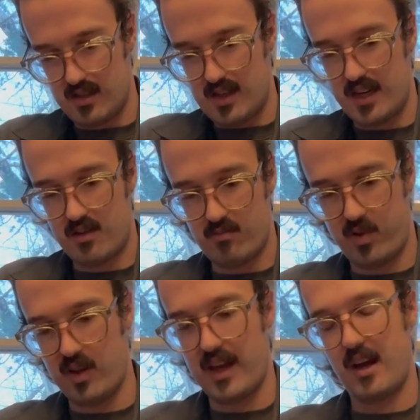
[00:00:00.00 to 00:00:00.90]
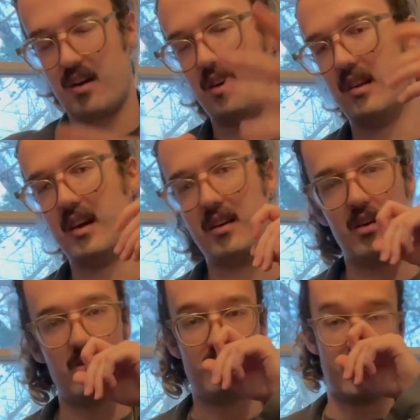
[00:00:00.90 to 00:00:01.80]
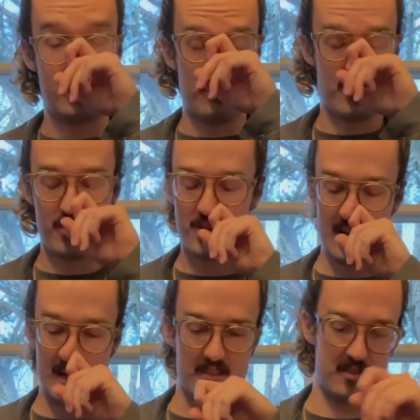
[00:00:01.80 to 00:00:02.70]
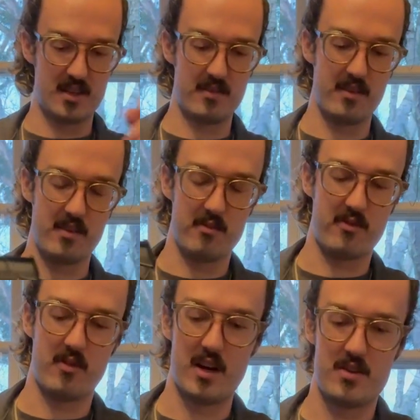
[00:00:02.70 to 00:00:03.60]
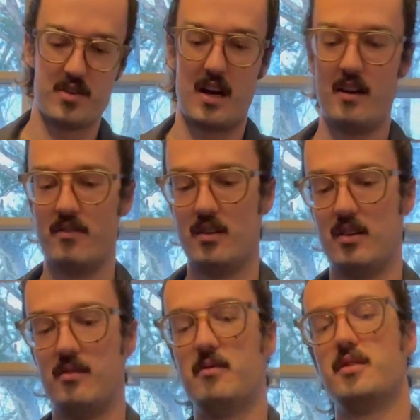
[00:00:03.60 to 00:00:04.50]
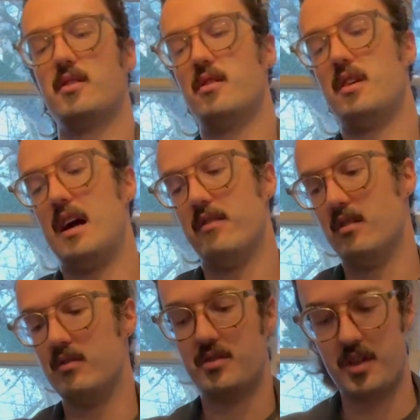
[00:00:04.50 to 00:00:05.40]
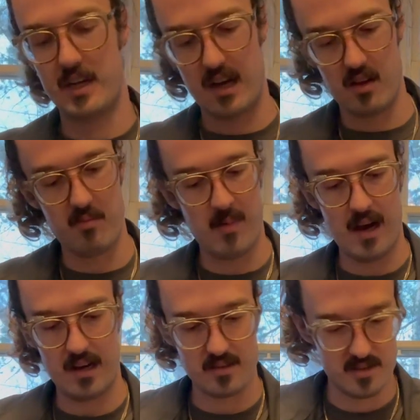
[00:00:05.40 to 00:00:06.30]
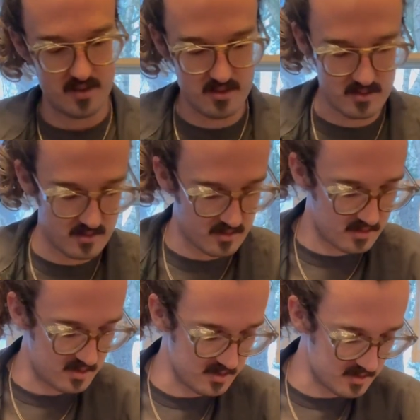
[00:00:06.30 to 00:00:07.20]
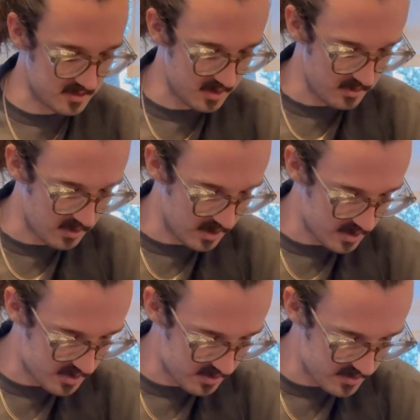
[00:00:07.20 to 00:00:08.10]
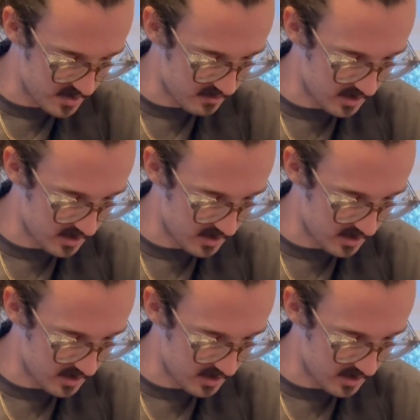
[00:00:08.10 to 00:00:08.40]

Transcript: I don't plan on opening up the shocks and everything before I drive it. I'm just gonna drive it straight out of the box and see what issues I run